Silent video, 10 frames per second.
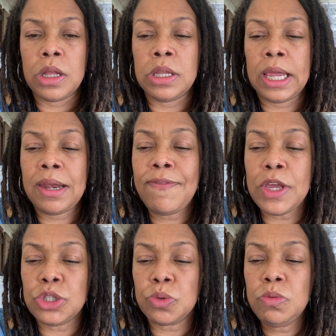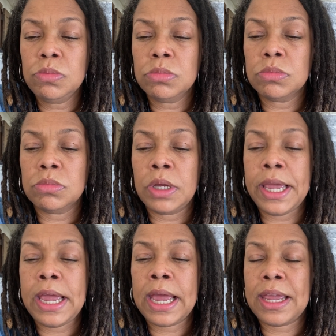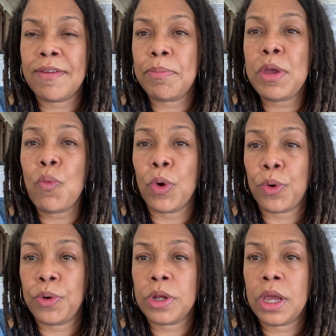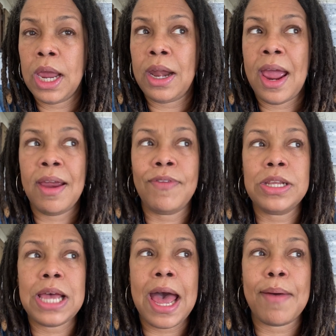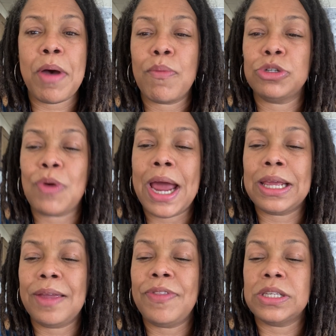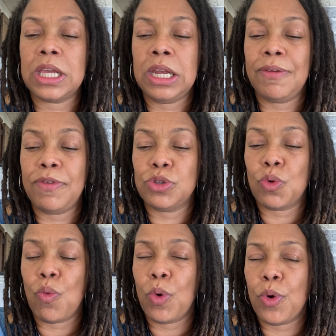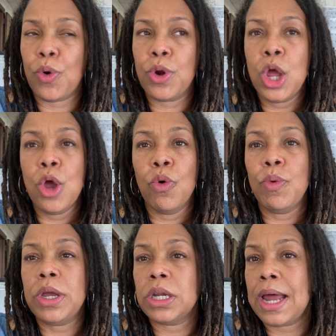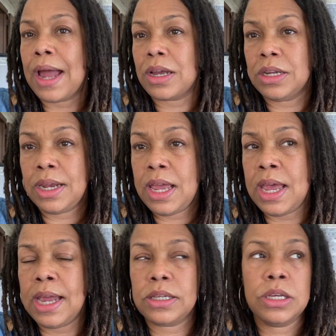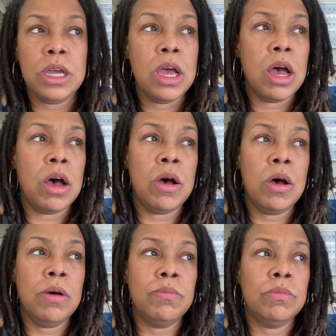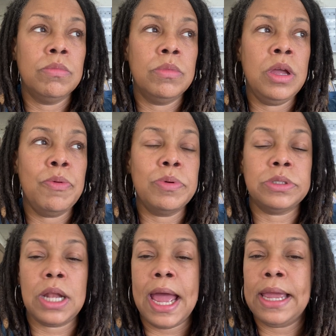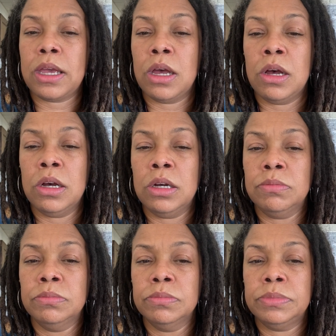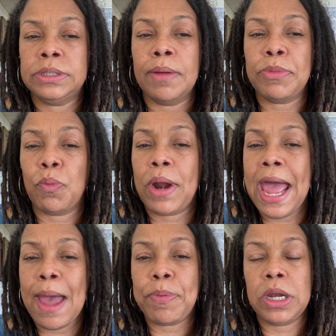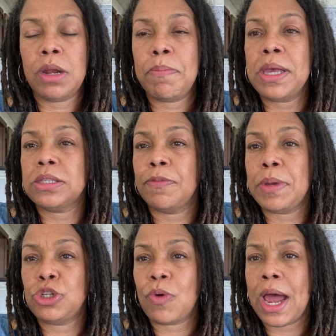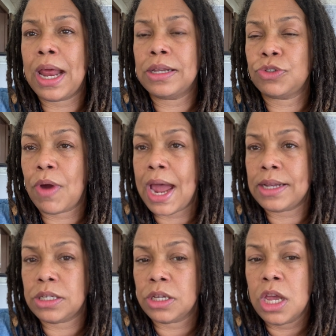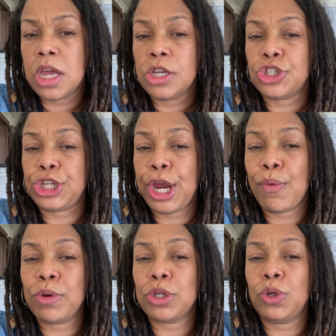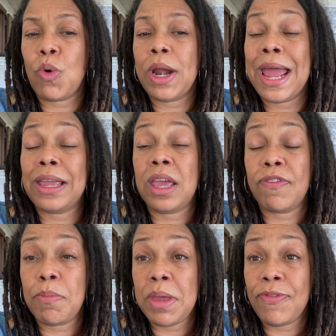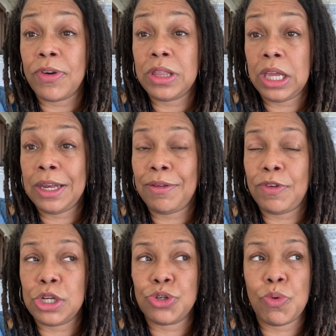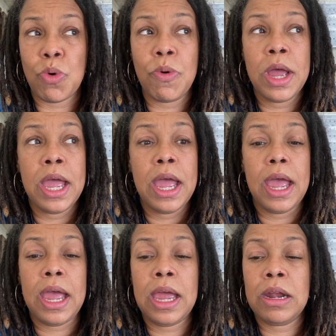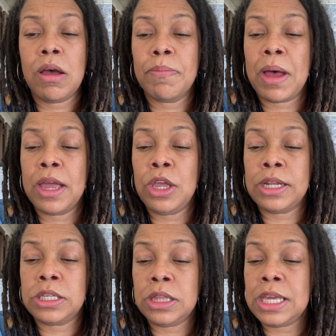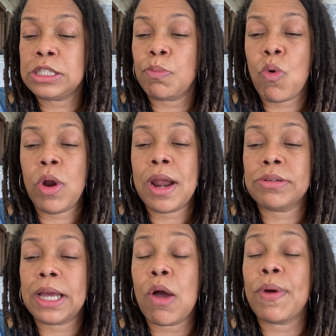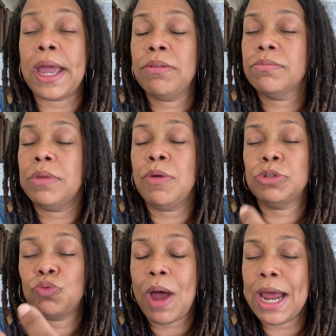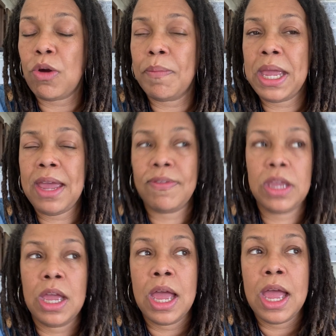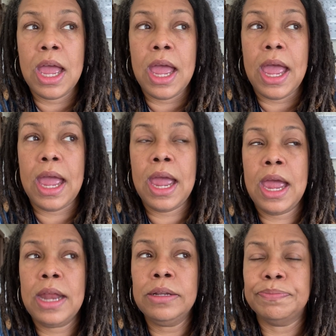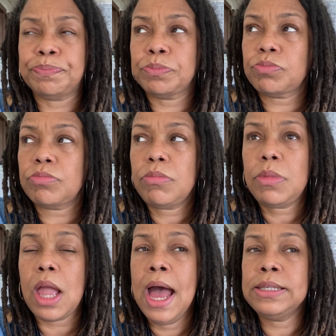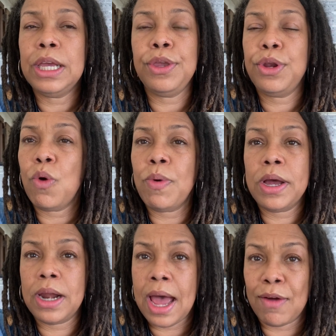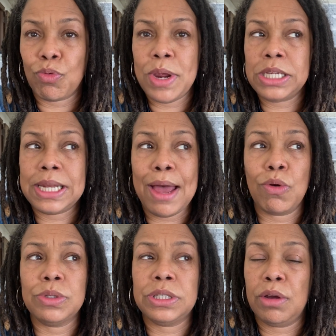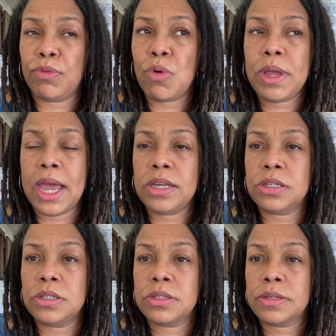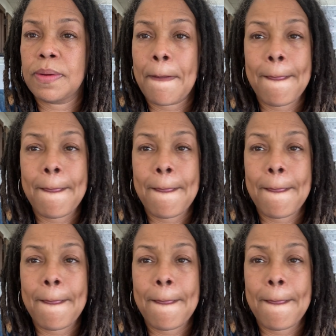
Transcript: the individual, he had given me a word and every time I would try to give this individual word, we could not connect. Um, it was like um, something would happen in the midst of me trying trying to share what the Lord had given me for the individual. And um, this morning, I was like, okay, it was right on me heavy. And I said, you know what? I've reached out on several occasions.